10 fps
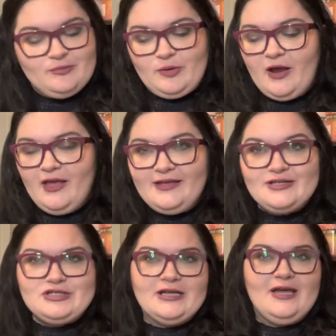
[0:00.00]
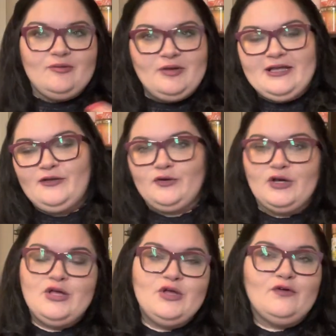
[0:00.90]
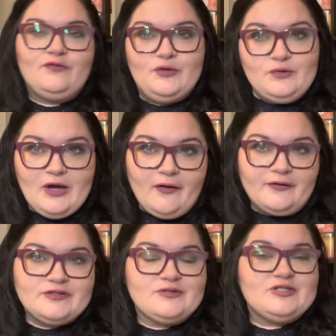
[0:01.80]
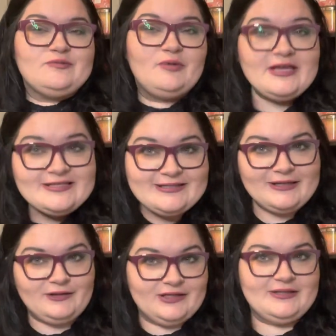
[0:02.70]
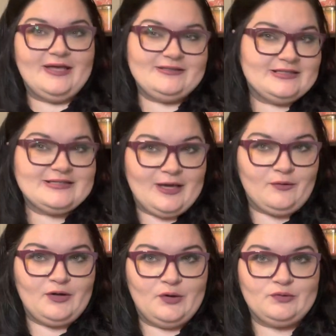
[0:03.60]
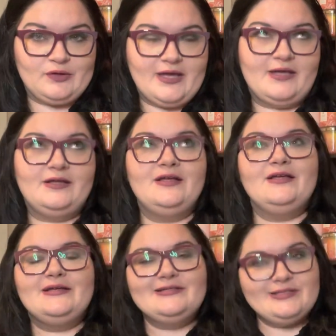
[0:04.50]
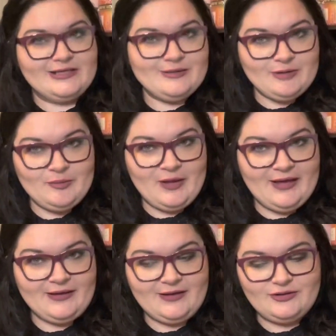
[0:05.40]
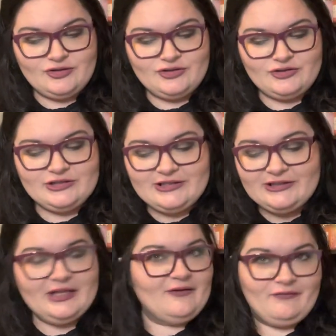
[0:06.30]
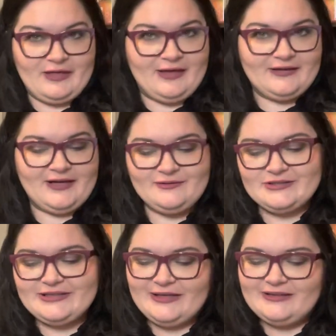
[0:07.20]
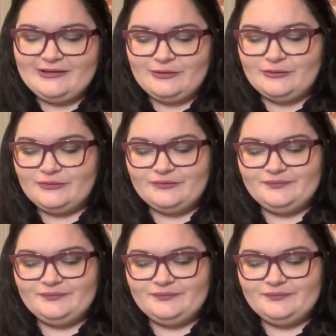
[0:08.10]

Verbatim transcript: package and I got to pay another few dollars, which is basically that discount code, right? To get my package. Didn't love that. I was like, ew,